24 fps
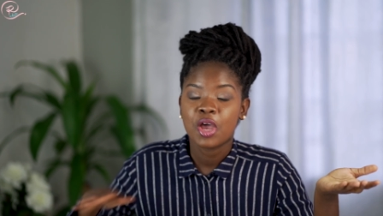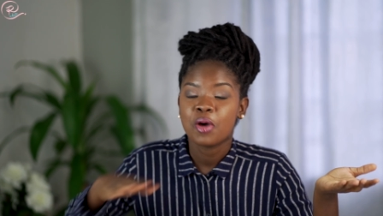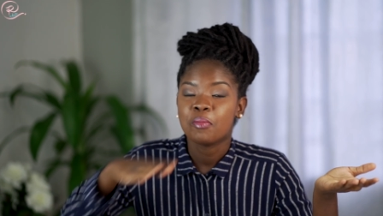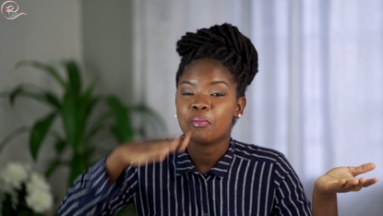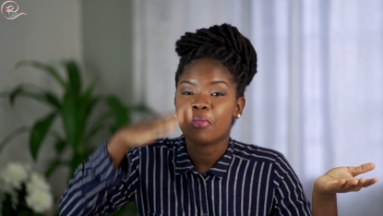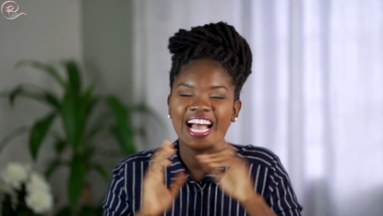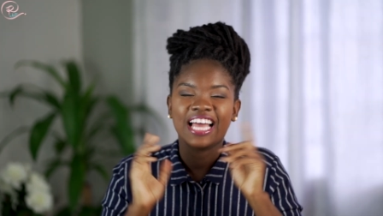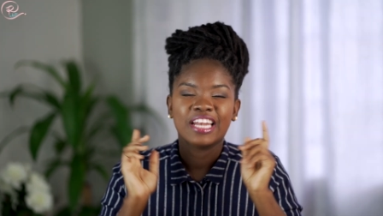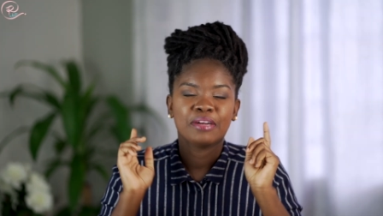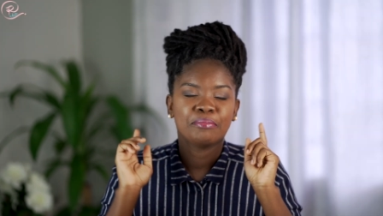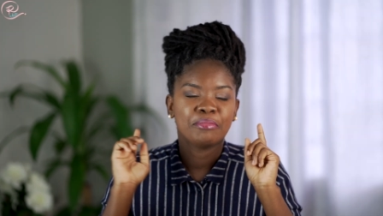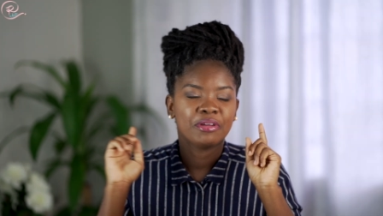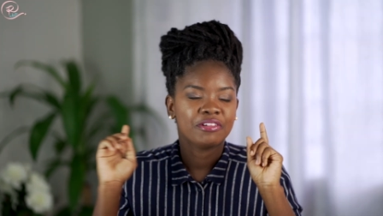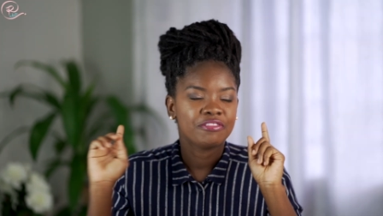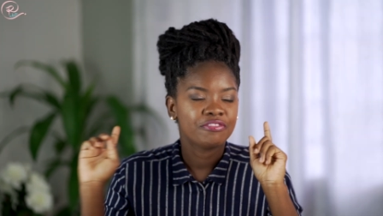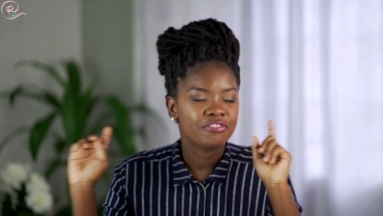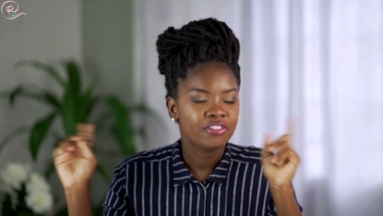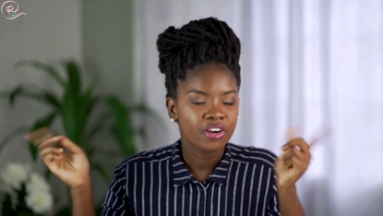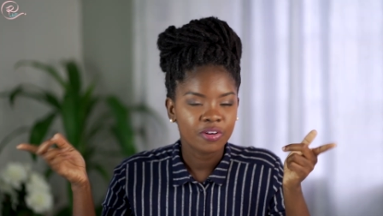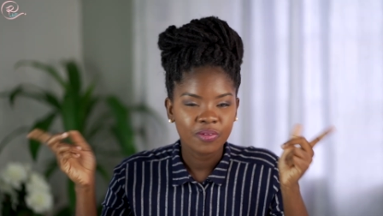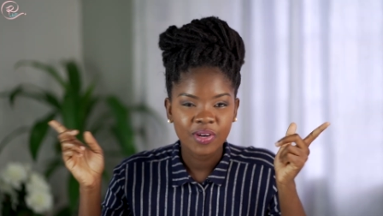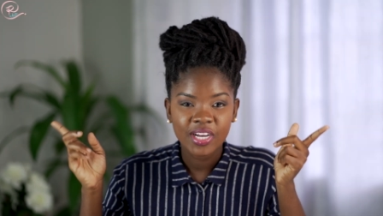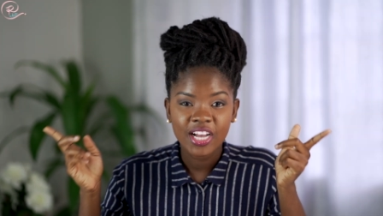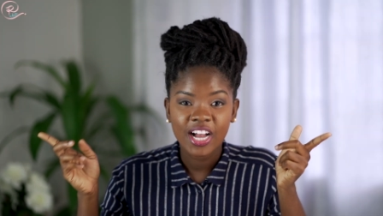And
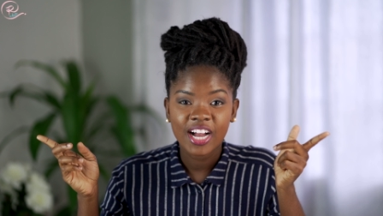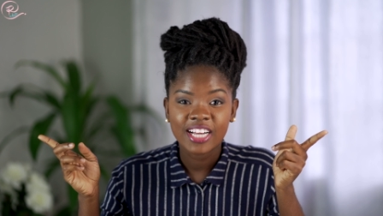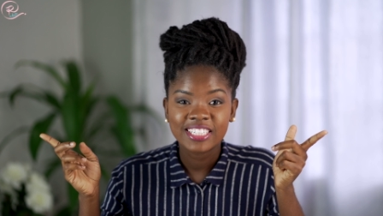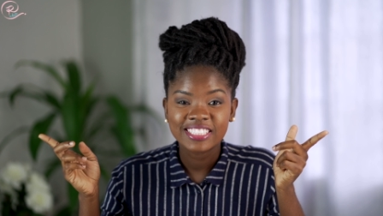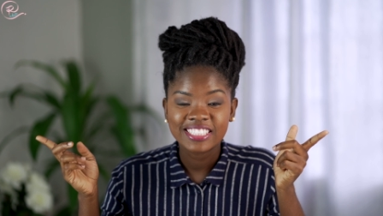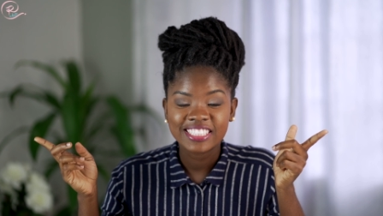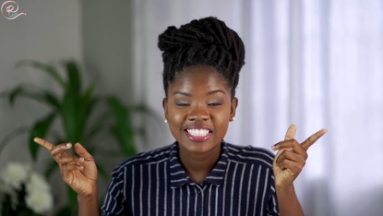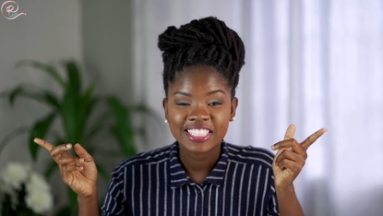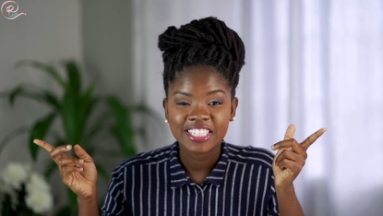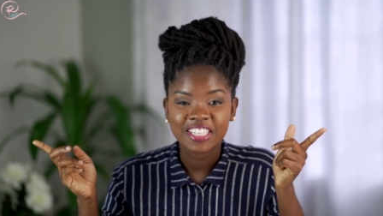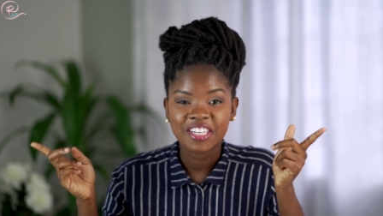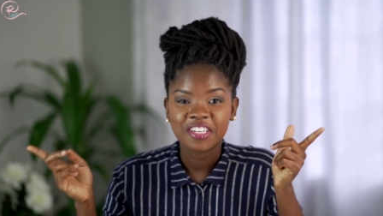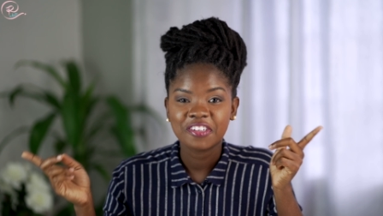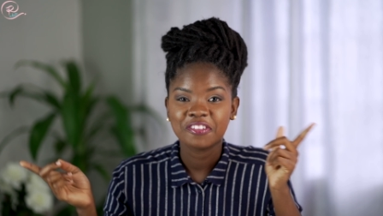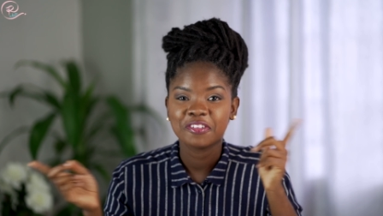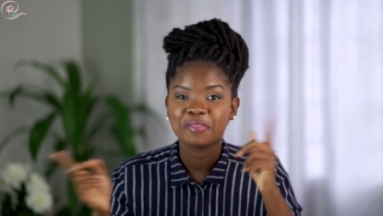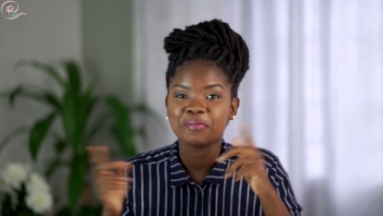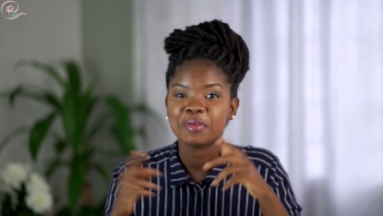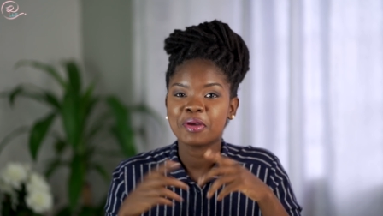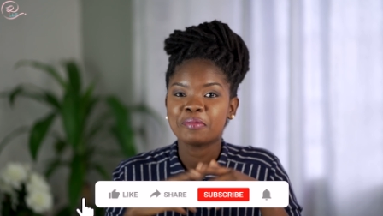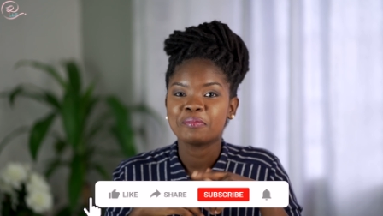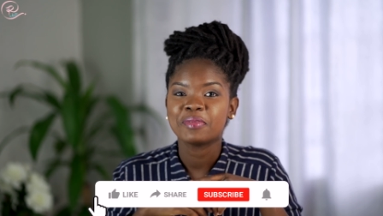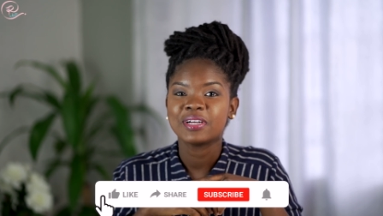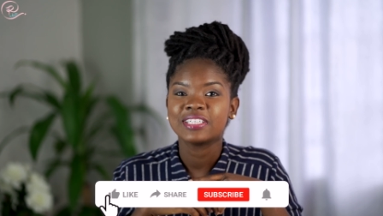before we continue,
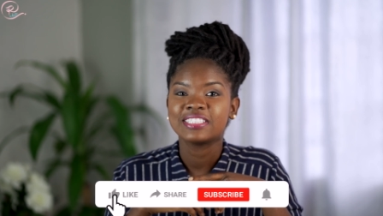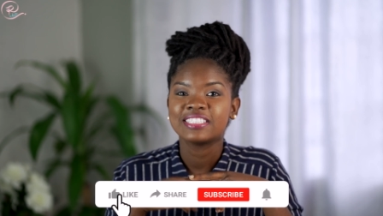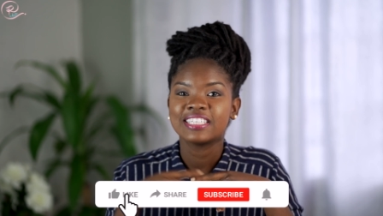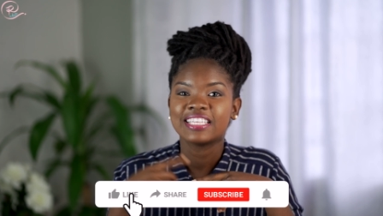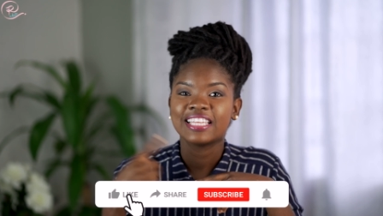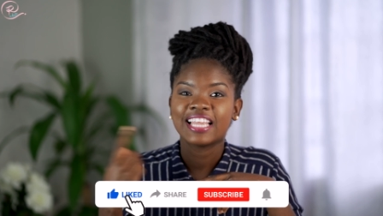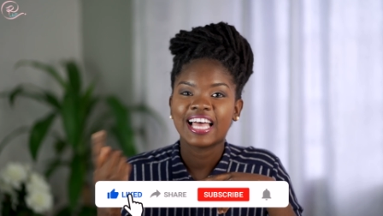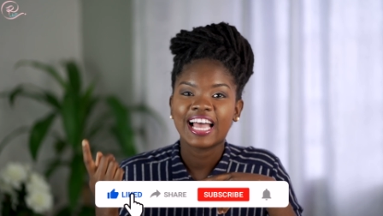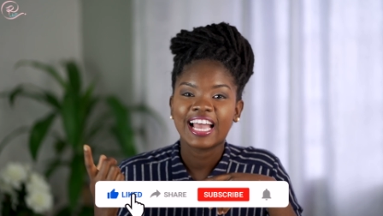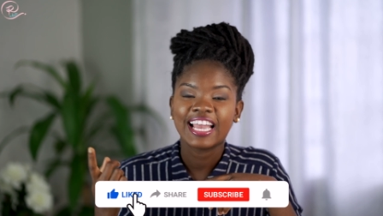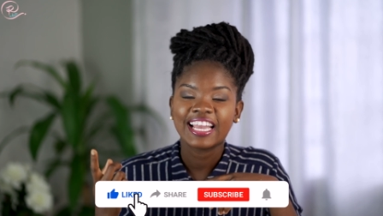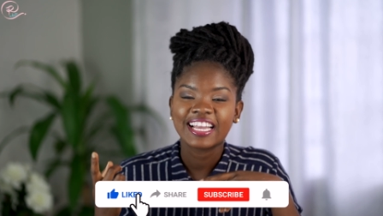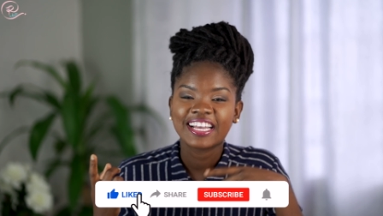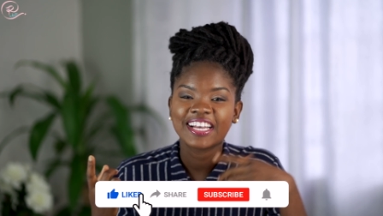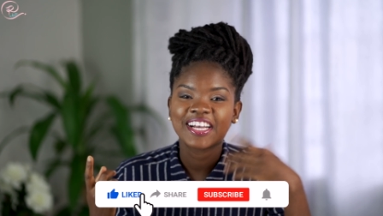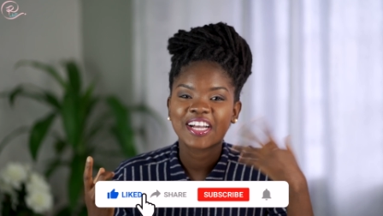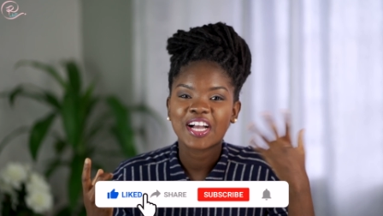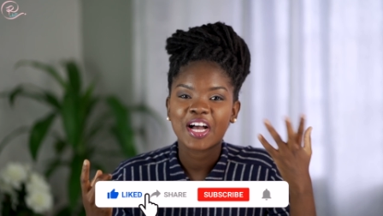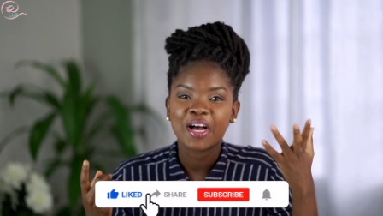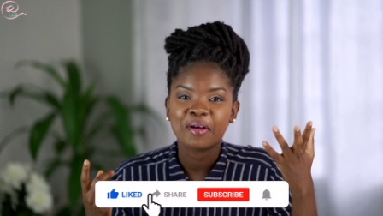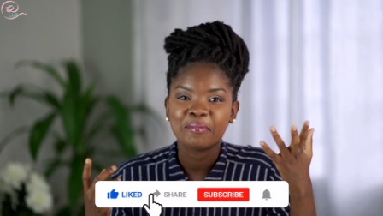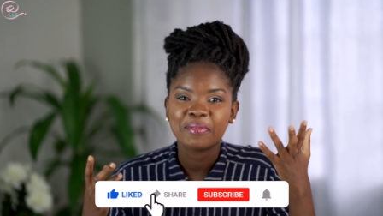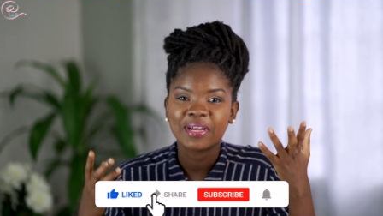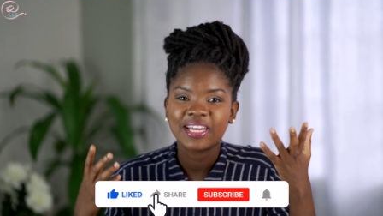remember to like,
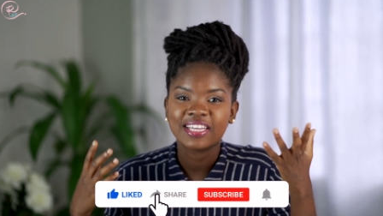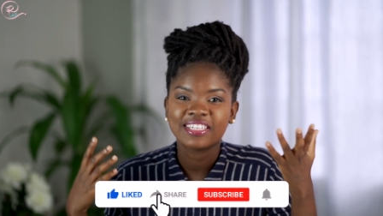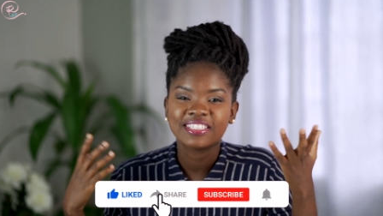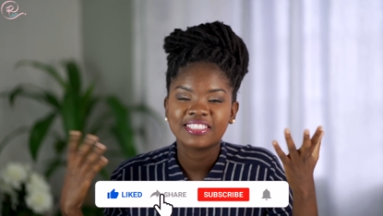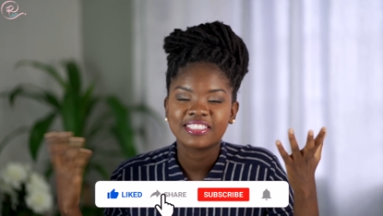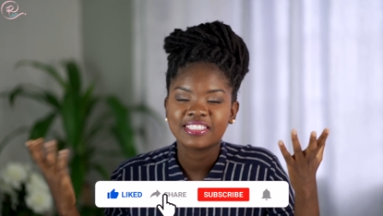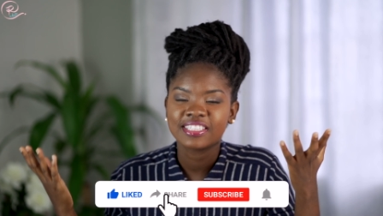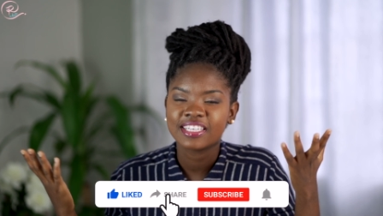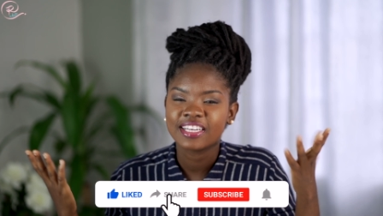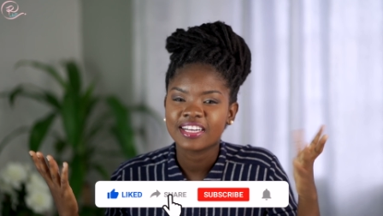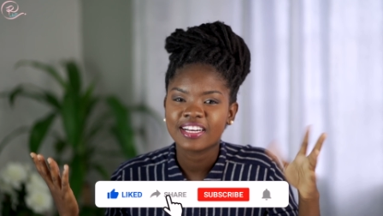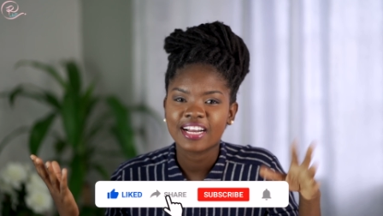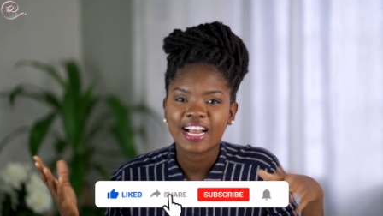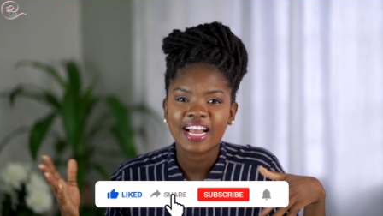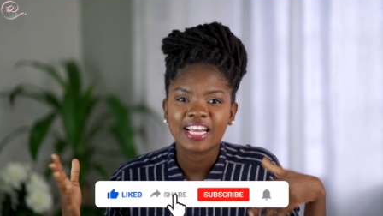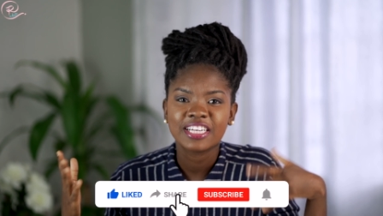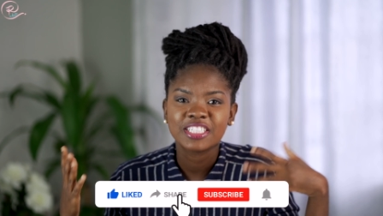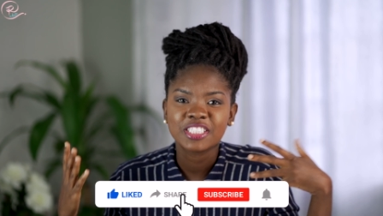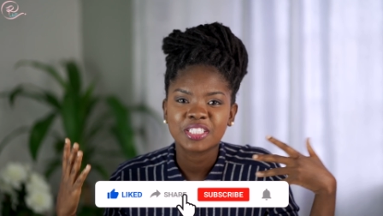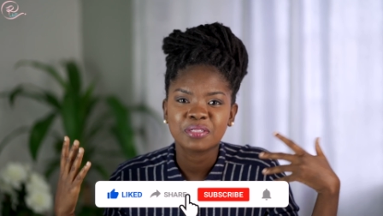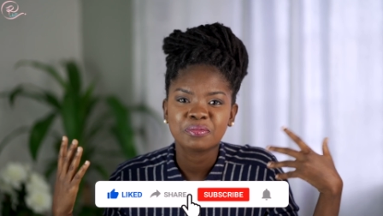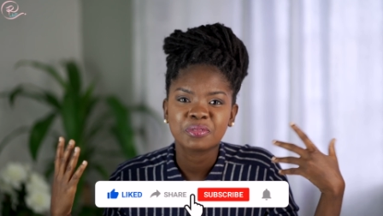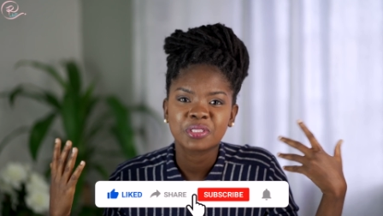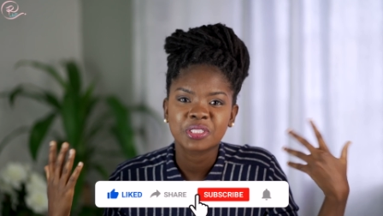comment, share, and
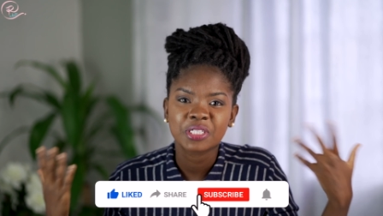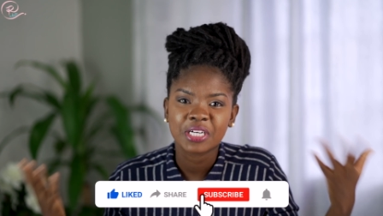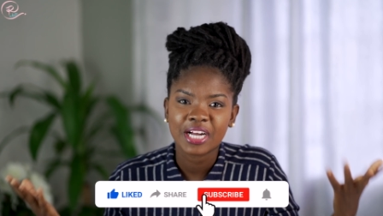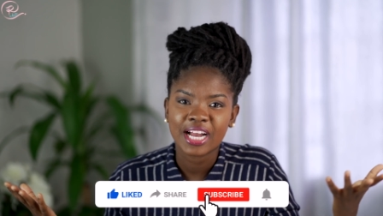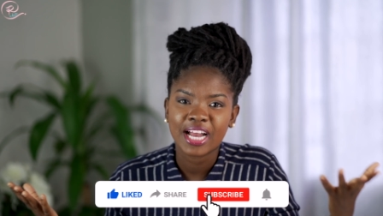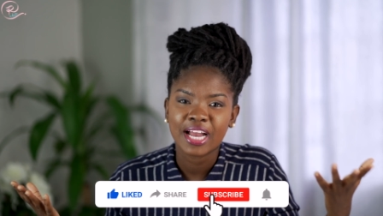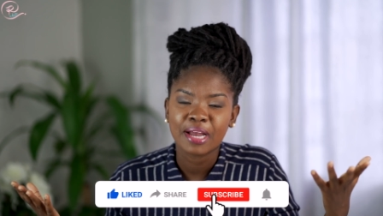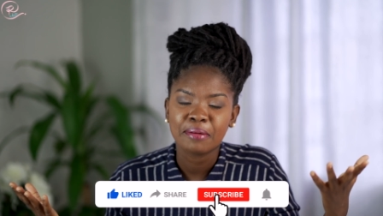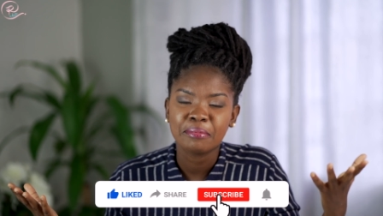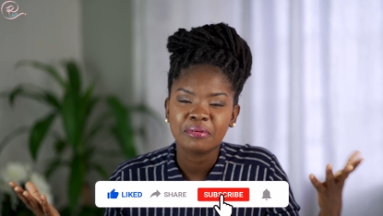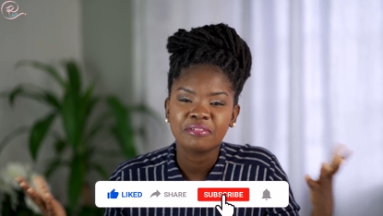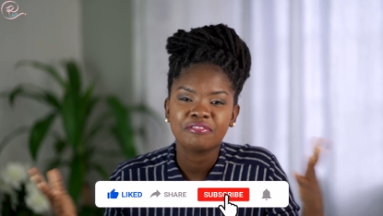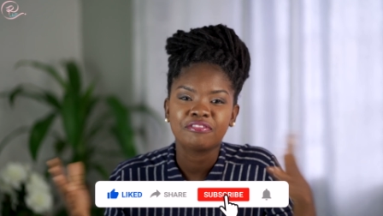subscribe.